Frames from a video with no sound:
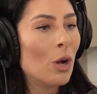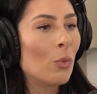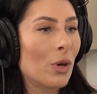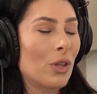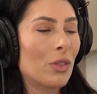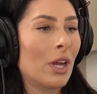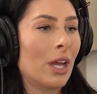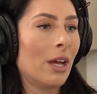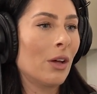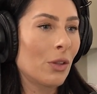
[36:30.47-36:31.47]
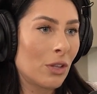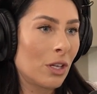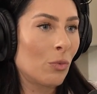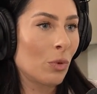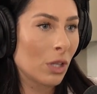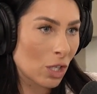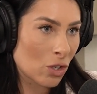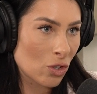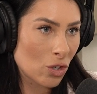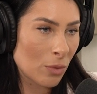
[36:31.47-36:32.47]
with a healthy
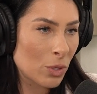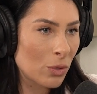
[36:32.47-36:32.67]
relationship.